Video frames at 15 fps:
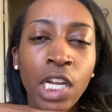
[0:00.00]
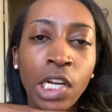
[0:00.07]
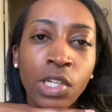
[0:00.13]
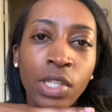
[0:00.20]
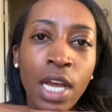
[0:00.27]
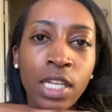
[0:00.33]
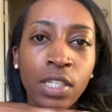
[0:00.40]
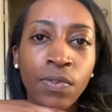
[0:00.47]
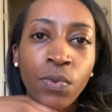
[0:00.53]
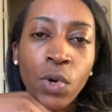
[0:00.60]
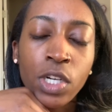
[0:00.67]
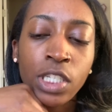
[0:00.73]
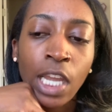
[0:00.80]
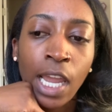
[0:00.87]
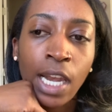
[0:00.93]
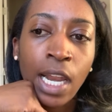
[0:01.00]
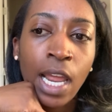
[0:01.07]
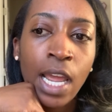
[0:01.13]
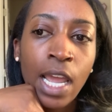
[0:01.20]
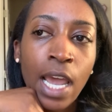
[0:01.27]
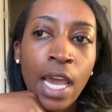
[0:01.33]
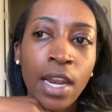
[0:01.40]
2014,
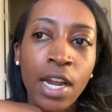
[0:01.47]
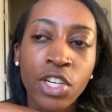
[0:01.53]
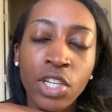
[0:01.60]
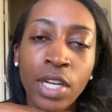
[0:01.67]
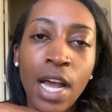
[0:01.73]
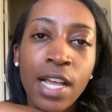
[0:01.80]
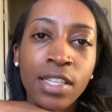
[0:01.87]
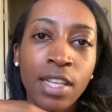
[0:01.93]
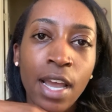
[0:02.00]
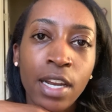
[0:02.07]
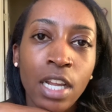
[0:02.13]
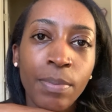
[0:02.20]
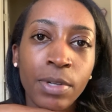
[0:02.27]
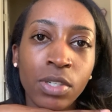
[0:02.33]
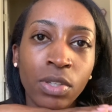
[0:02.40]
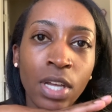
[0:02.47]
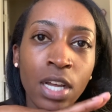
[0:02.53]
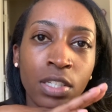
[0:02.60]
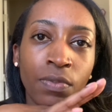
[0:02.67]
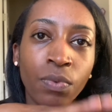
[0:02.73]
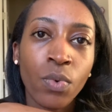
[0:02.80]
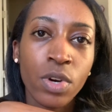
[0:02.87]
and actually got signed up in
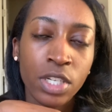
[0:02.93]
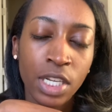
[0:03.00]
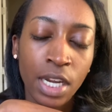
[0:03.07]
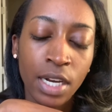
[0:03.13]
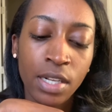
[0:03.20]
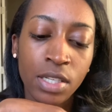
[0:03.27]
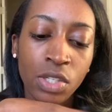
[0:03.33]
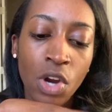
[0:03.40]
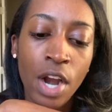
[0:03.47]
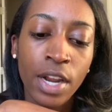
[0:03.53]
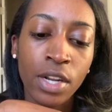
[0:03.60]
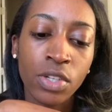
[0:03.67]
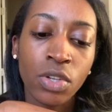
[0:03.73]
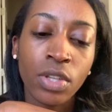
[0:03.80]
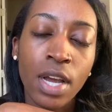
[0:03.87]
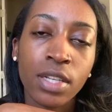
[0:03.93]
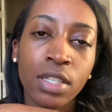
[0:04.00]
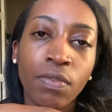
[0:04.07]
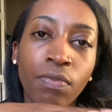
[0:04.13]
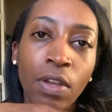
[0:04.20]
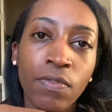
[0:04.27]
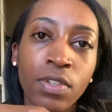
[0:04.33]
2014 and started in
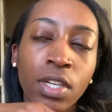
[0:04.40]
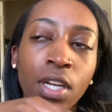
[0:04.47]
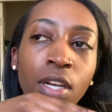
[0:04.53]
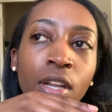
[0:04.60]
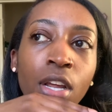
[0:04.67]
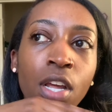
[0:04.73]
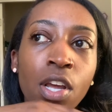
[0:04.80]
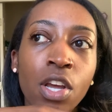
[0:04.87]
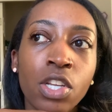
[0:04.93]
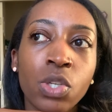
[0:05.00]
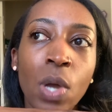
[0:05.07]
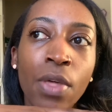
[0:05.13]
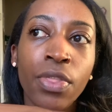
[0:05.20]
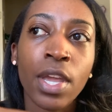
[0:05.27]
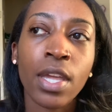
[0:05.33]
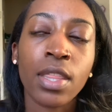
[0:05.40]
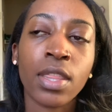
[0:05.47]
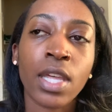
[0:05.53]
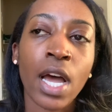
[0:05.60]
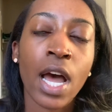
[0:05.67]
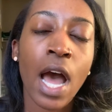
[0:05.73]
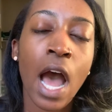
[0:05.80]
2015. So I think
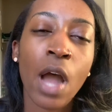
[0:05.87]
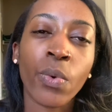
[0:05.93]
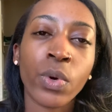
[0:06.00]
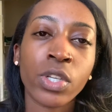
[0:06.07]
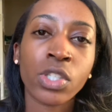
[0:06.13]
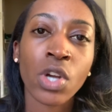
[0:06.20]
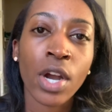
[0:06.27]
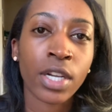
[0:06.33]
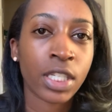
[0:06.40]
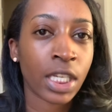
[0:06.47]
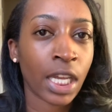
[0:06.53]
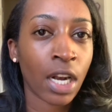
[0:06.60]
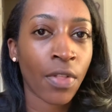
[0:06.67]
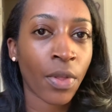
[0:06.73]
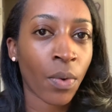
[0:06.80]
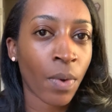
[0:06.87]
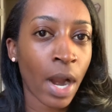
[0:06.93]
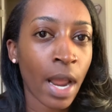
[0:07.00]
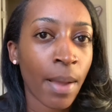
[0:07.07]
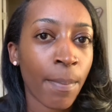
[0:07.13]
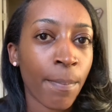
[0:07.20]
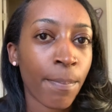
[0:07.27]
that I was starting to get on the
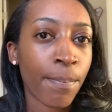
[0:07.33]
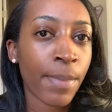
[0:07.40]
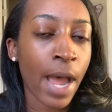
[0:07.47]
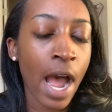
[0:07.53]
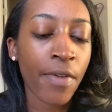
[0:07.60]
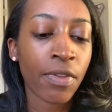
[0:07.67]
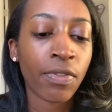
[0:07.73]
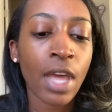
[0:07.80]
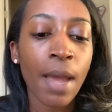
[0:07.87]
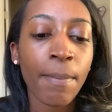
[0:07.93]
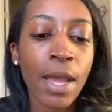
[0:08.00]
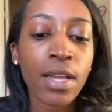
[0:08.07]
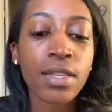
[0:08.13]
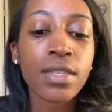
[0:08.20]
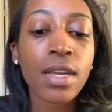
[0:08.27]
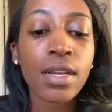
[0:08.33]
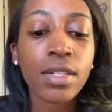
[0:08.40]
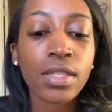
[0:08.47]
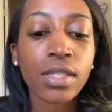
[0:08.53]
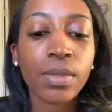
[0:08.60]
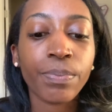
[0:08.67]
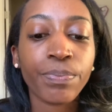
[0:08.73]
right path, if that makes
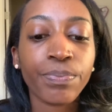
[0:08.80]
sense.